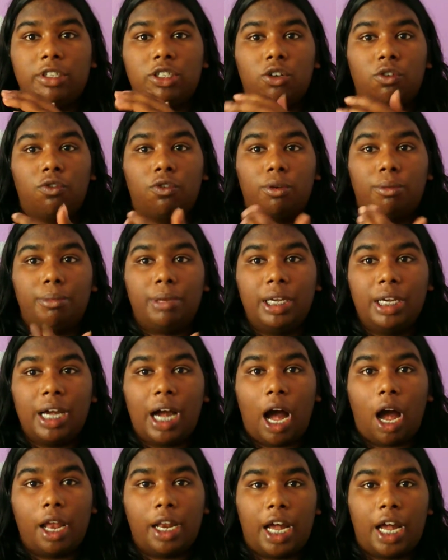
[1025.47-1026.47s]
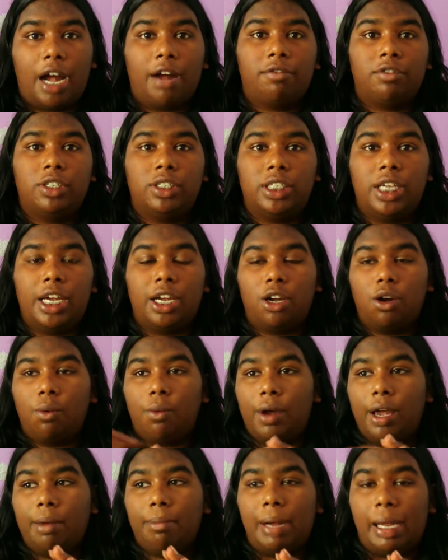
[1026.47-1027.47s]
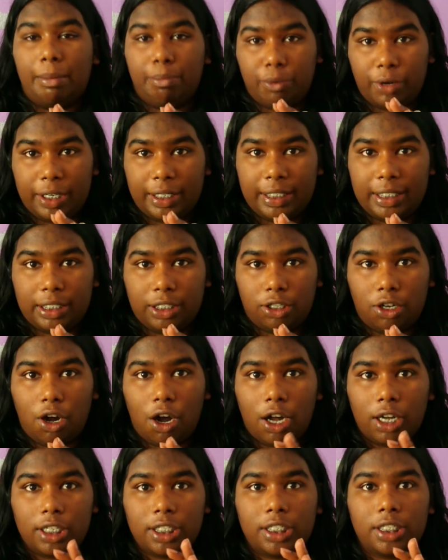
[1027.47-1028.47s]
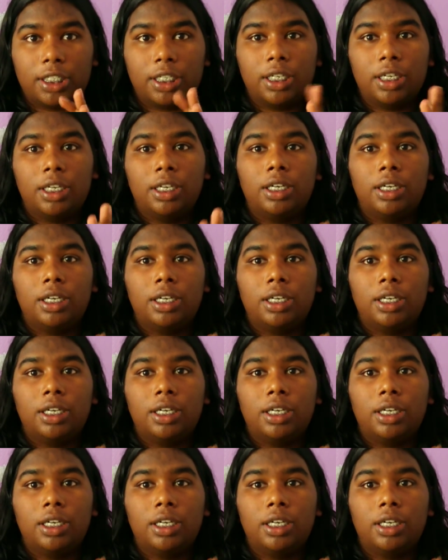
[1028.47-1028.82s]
So for me, I'd have to take away my braces cost.